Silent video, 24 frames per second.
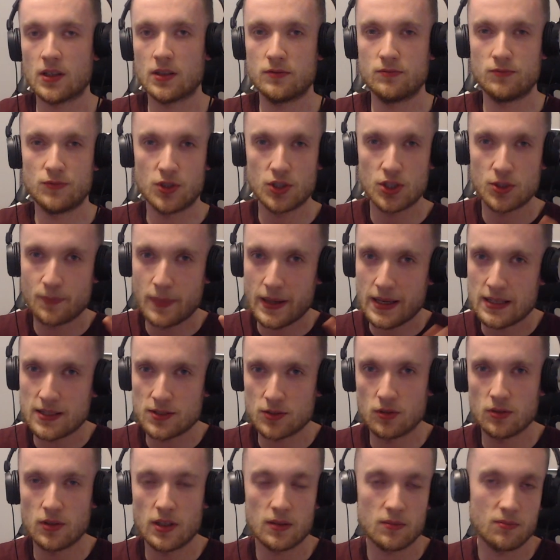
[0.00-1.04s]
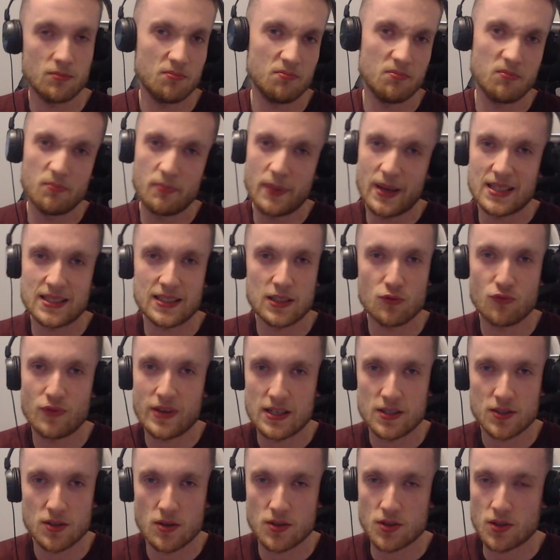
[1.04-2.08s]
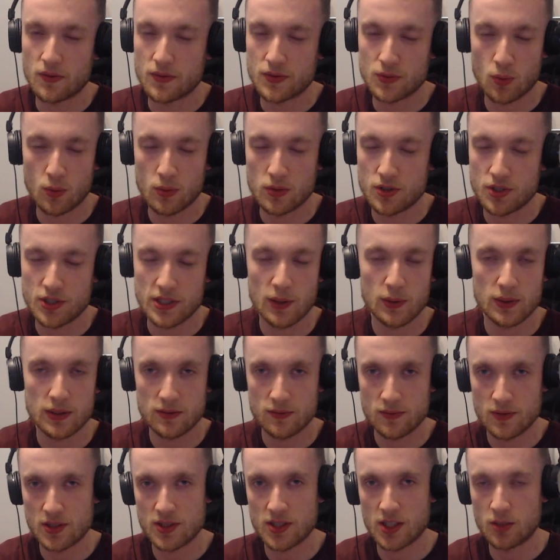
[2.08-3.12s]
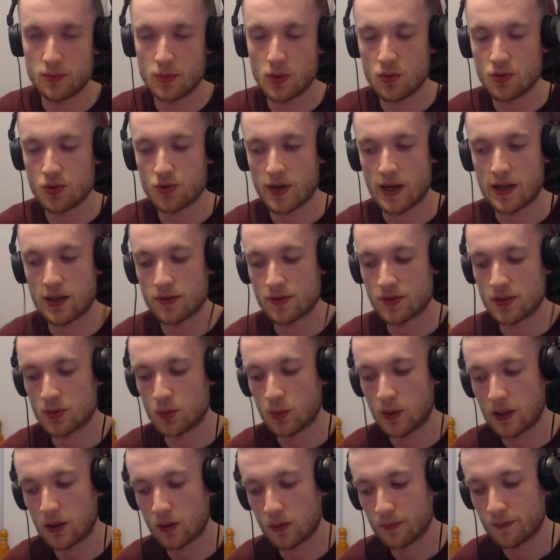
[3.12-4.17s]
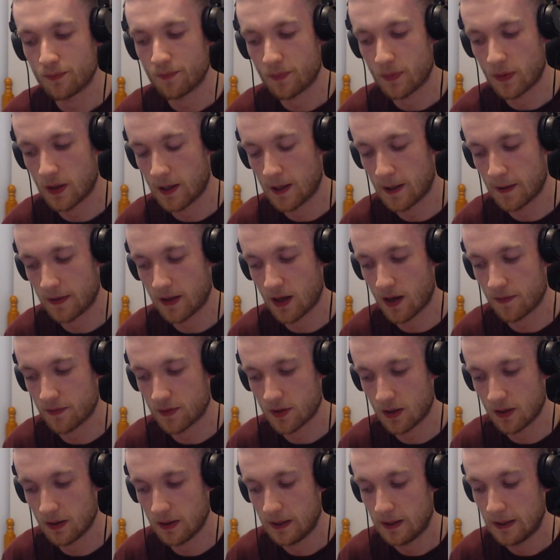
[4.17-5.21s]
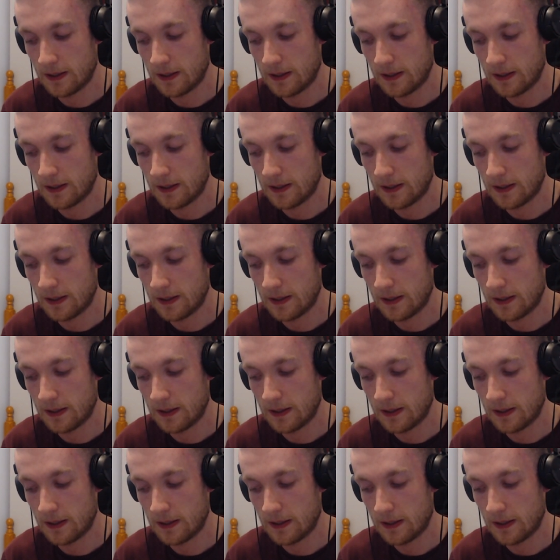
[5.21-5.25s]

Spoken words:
Just based on like basically research of Sword and Shield and the Sun and Moon trailers as well that I've done.